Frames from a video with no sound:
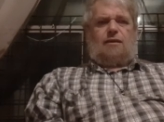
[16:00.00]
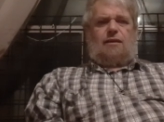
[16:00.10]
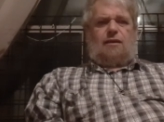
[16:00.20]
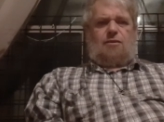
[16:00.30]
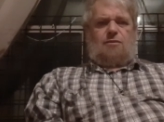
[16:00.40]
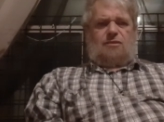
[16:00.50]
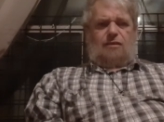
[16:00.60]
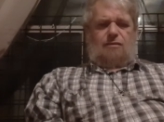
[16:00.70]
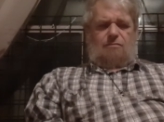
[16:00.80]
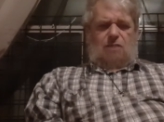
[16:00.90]
here is a
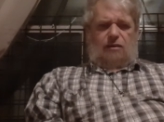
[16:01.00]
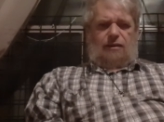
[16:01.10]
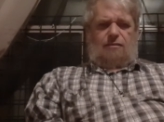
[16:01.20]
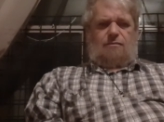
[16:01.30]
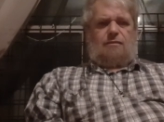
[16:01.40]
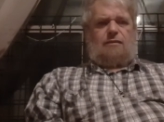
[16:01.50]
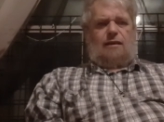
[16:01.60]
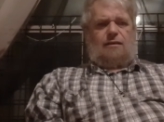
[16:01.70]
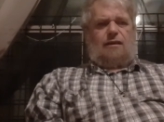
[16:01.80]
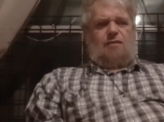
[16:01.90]
little money."
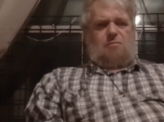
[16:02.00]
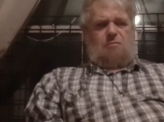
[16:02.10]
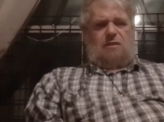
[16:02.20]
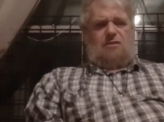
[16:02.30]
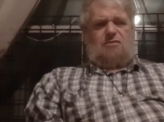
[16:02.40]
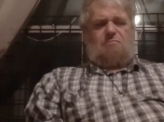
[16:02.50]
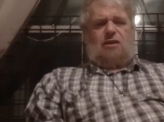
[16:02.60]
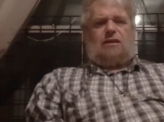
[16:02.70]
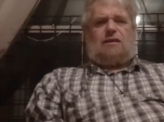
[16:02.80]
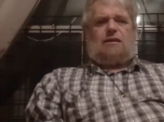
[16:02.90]
And he gave me a piece of
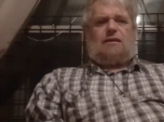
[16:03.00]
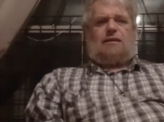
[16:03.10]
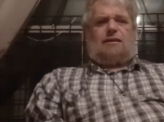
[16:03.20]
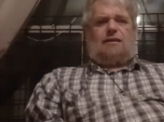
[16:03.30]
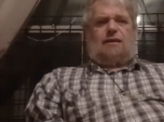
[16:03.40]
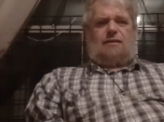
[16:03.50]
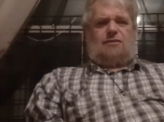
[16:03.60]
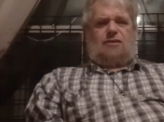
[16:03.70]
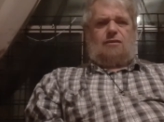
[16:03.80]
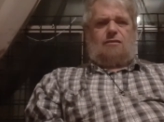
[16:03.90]
money. And he
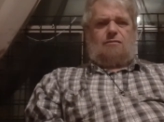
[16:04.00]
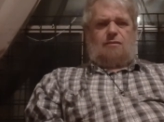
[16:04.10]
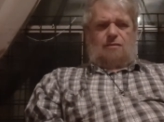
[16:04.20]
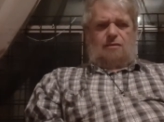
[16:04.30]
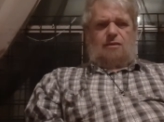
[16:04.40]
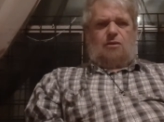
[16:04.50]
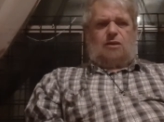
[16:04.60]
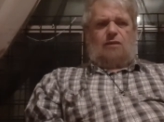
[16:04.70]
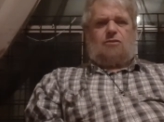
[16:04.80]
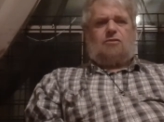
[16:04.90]
said, "Go
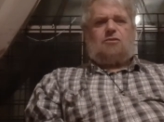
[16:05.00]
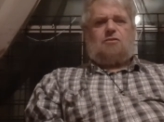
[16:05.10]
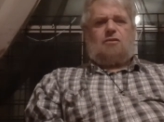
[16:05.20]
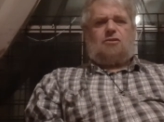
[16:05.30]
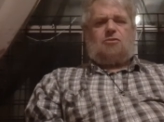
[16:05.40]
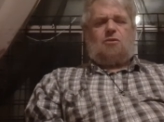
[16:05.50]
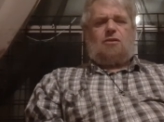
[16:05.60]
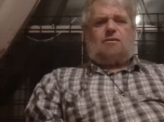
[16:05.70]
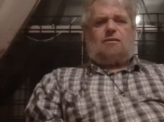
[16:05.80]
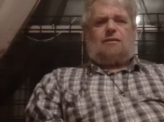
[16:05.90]
down to the
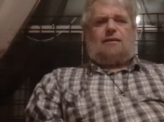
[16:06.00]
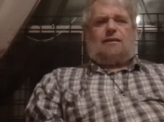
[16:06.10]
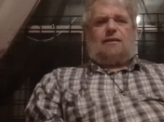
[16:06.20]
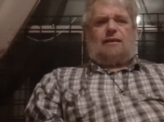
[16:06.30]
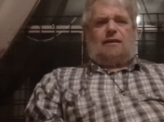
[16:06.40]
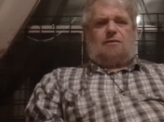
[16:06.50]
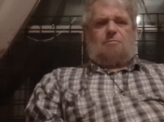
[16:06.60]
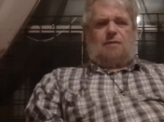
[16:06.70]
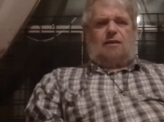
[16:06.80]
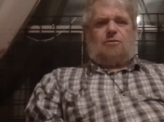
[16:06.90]
drugstore and
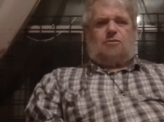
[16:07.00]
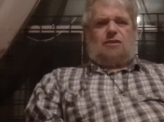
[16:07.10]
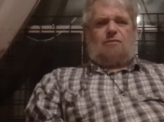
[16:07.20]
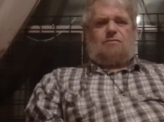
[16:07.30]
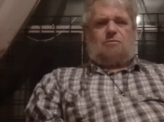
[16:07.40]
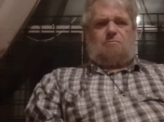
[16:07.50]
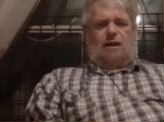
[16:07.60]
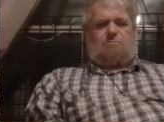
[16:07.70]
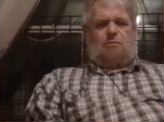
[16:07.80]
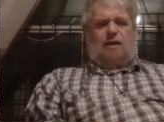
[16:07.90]
buy yourself some
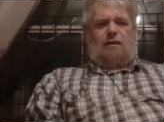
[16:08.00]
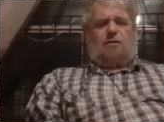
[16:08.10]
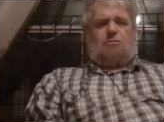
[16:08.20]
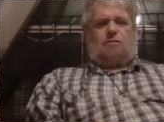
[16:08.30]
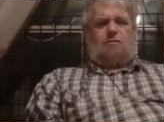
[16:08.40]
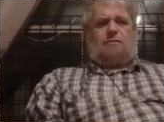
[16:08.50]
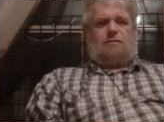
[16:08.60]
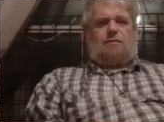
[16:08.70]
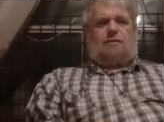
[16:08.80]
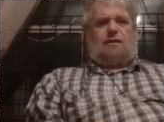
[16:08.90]
pipe tobacco."
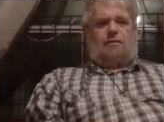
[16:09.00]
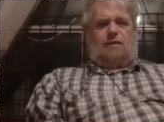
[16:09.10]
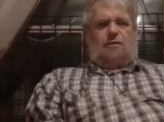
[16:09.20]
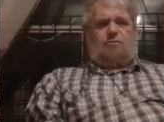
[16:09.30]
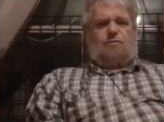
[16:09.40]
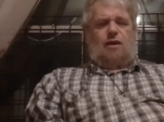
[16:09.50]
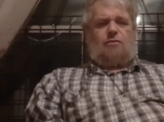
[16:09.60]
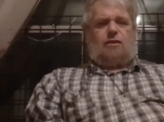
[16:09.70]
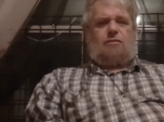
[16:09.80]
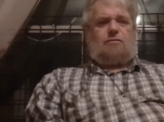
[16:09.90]
"Thank you,
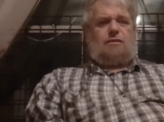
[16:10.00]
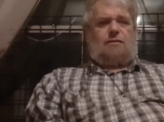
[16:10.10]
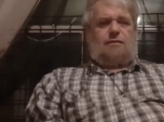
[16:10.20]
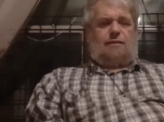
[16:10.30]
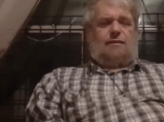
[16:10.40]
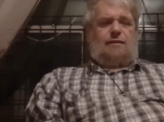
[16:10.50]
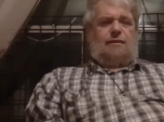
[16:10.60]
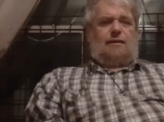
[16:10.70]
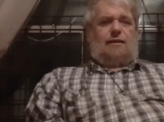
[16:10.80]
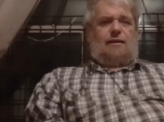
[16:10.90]
Father."
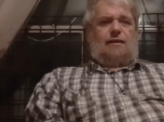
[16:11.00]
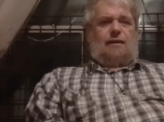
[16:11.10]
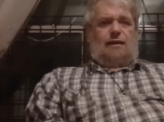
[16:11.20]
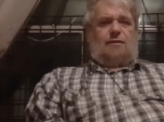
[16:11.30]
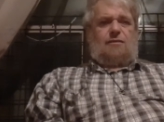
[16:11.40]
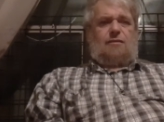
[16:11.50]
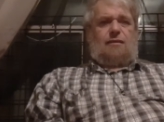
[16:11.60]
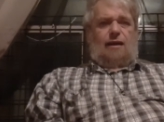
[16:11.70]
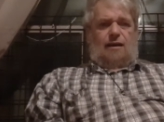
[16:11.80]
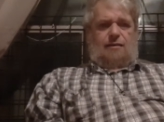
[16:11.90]
And
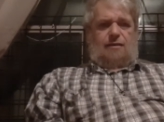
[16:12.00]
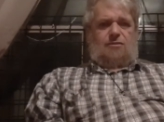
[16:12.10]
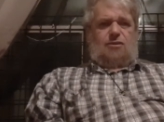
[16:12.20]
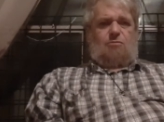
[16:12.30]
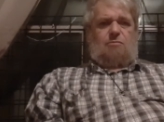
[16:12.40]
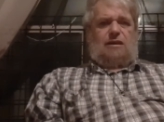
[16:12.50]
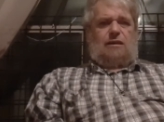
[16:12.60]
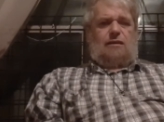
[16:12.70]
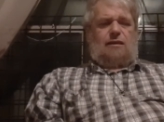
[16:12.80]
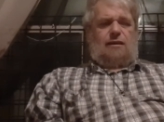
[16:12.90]
I did so
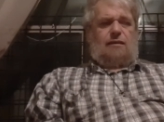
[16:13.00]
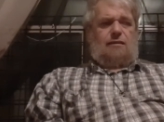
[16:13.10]
immediately,